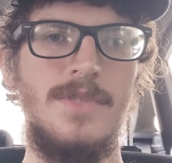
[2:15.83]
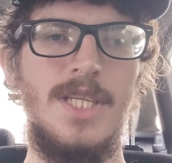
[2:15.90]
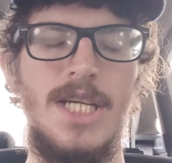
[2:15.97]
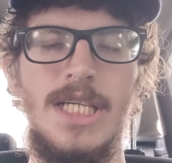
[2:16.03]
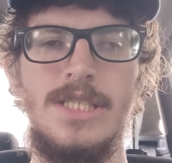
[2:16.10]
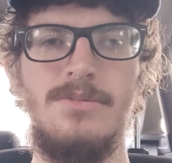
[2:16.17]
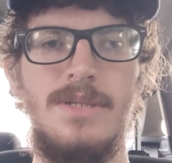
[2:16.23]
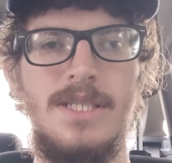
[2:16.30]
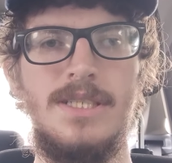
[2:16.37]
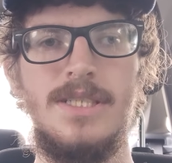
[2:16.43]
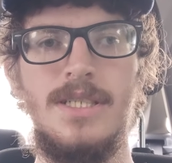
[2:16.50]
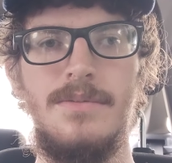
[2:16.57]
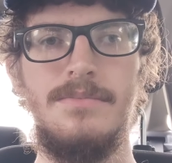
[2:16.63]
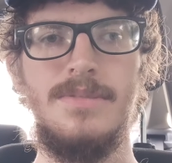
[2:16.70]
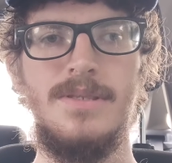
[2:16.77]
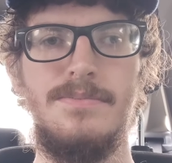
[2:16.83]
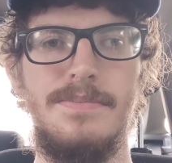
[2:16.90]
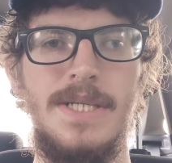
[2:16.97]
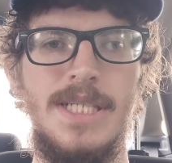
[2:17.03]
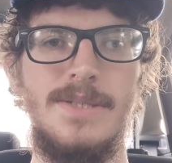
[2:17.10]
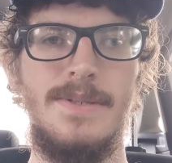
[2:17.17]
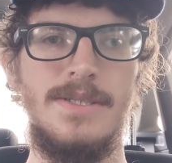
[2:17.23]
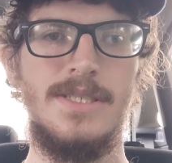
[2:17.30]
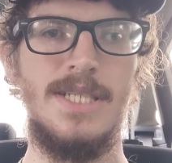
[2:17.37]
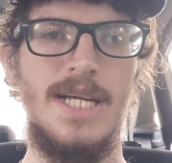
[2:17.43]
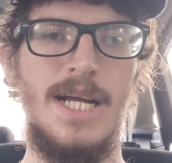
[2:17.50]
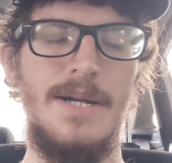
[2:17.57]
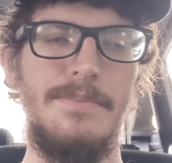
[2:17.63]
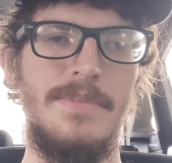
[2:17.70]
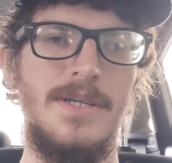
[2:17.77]
Next week, some big supposed to
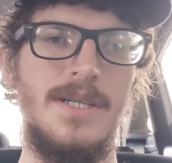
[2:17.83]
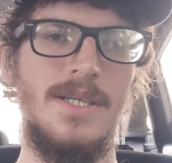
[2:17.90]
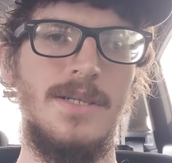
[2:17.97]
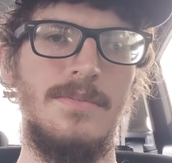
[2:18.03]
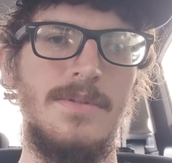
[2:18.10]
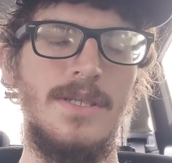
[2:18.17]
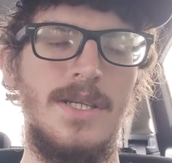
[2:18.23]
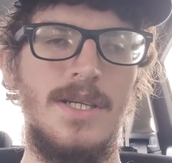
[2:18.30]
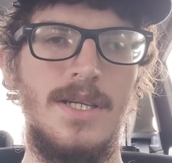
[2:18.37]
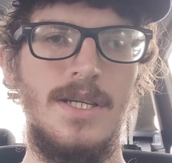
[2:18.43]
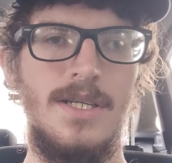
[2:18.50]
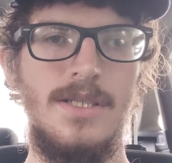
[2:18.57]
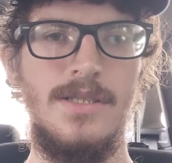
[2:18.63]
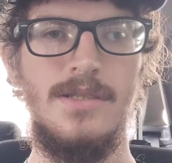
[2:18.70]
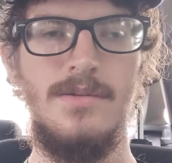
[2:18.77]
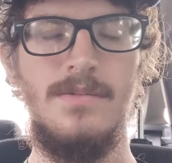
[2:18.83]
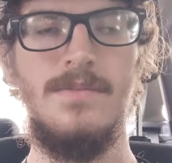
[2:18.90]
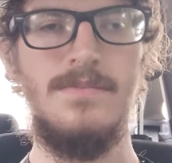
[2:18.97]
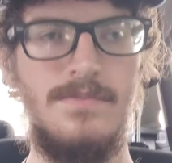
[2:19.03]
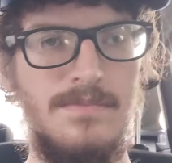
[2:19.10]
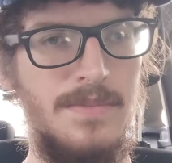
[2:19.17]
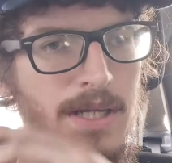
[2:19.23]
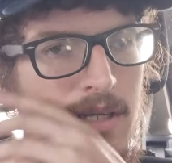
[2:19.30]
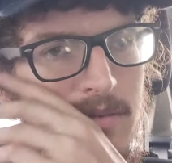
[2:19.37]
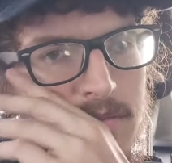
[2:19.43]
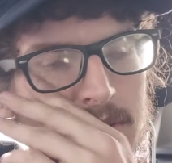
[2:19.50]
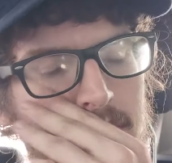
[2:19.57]
hop up. The, about